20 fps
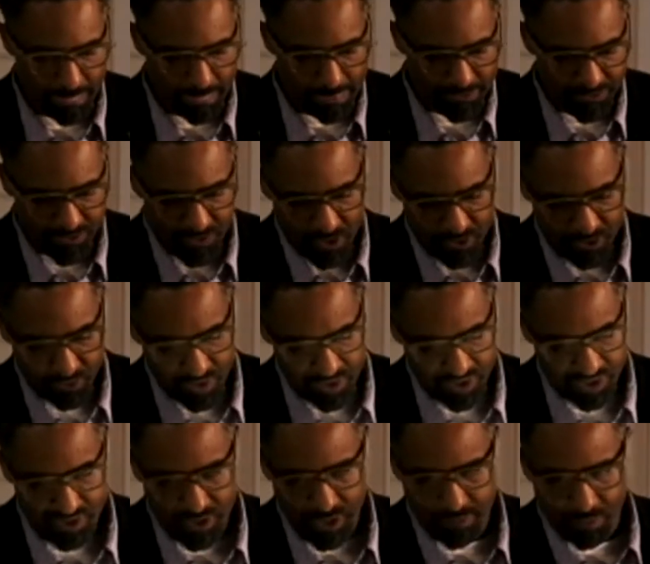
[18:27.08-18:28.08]
So I just want to
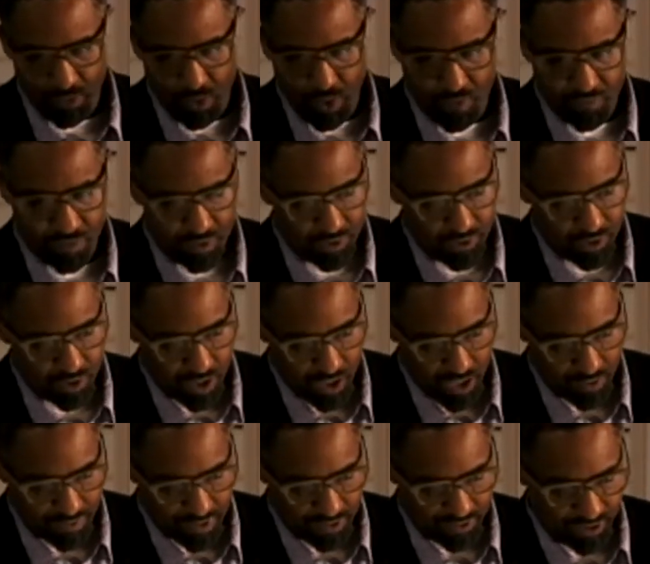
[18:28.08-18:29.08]
skip over and talk
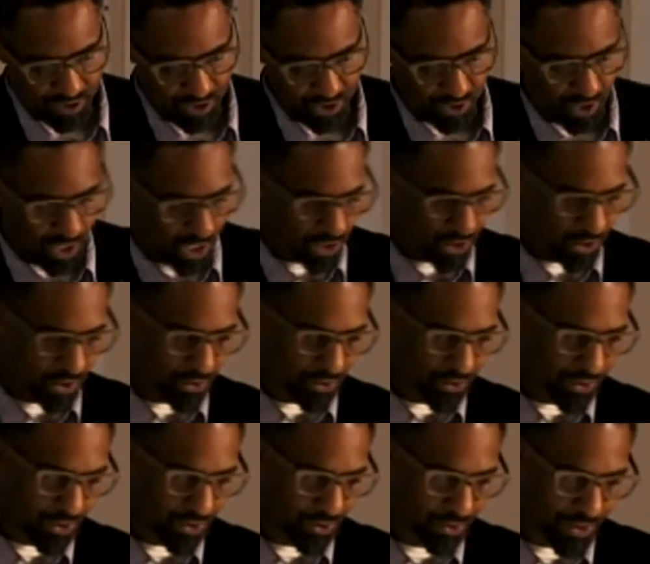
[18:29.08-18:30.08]
about these youth
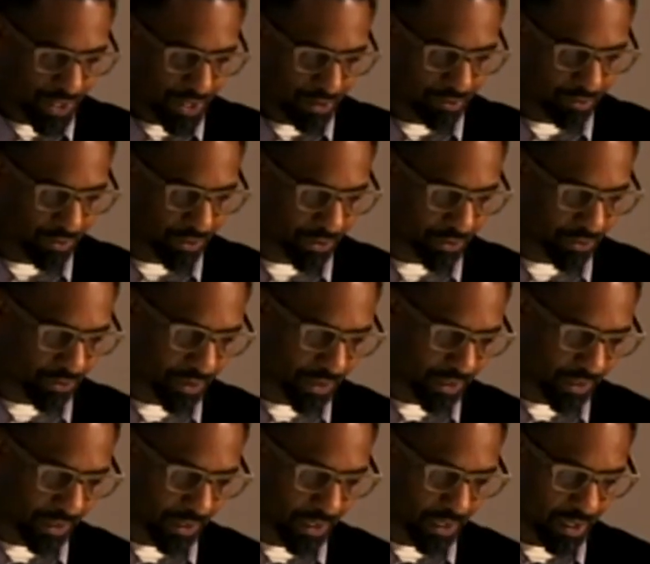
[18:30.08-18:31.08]
who they were
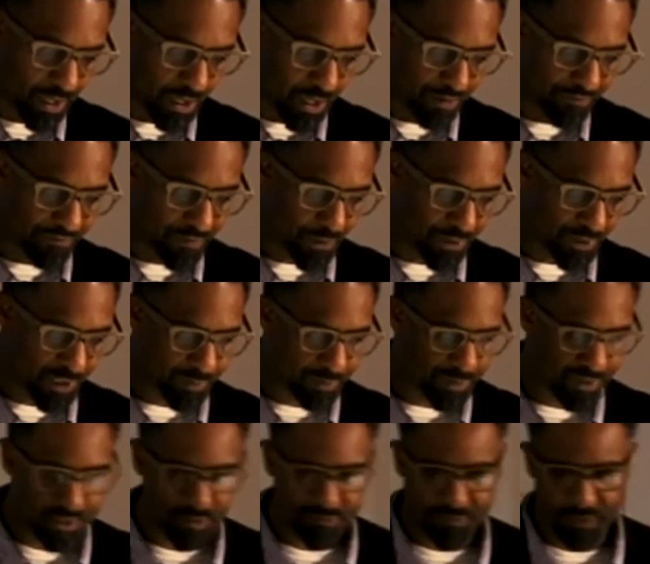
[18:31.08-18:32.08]
recruiting and focus
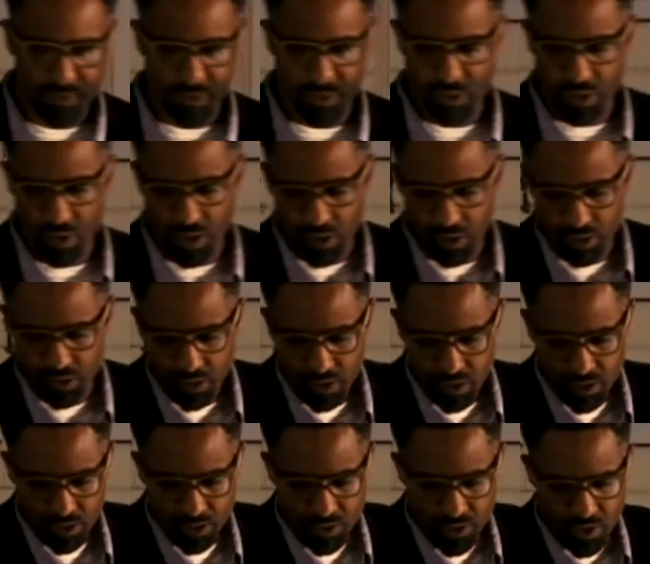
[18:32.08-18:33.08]
specifically on
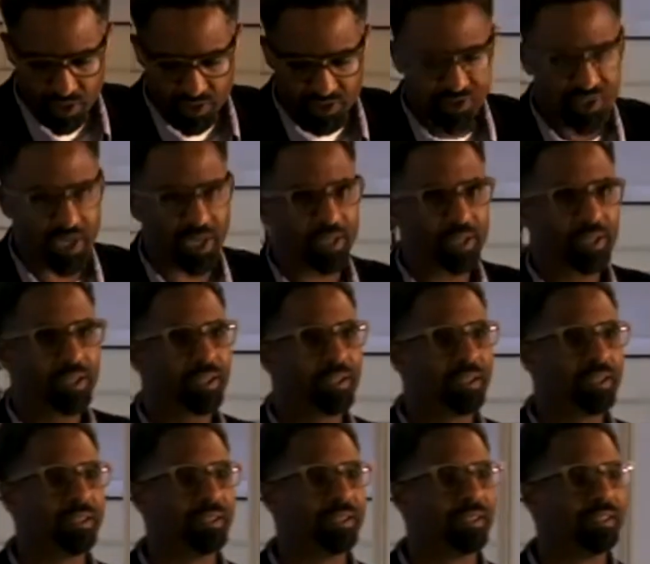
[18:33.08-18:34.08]
New York State.
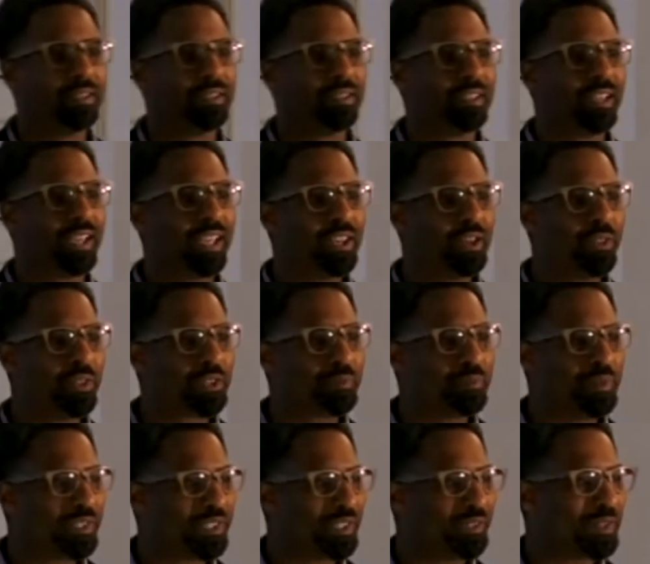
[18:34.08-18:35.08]
I know this may
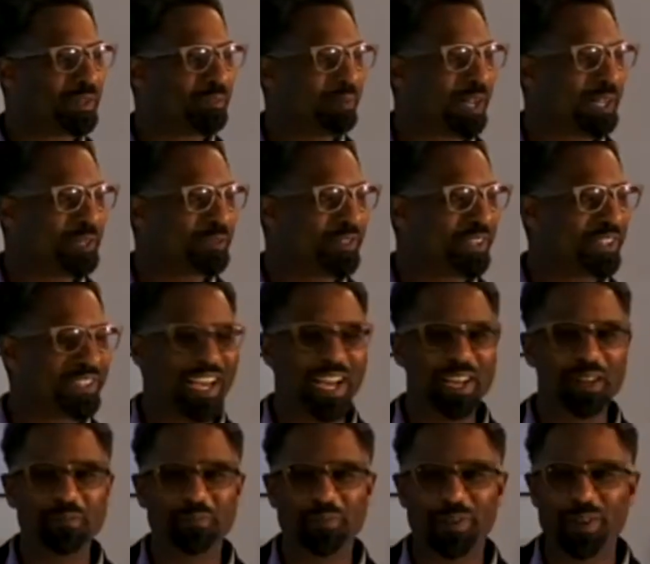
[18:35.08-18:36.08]
seem so much. Decided
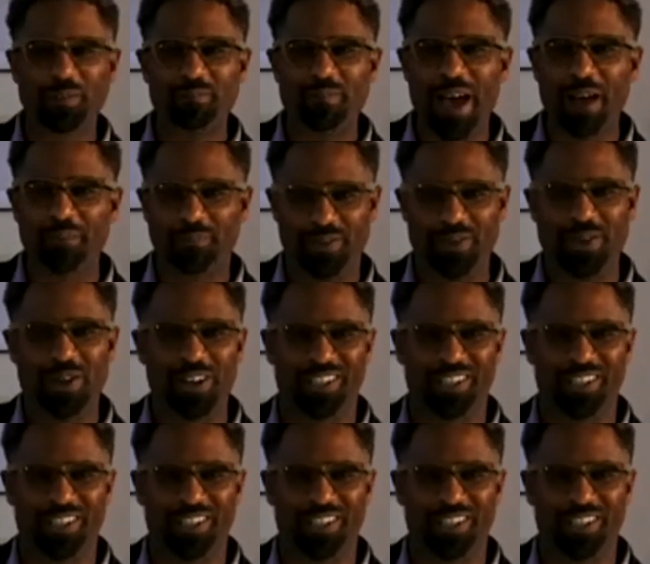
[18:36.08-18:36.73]
to put a map of New York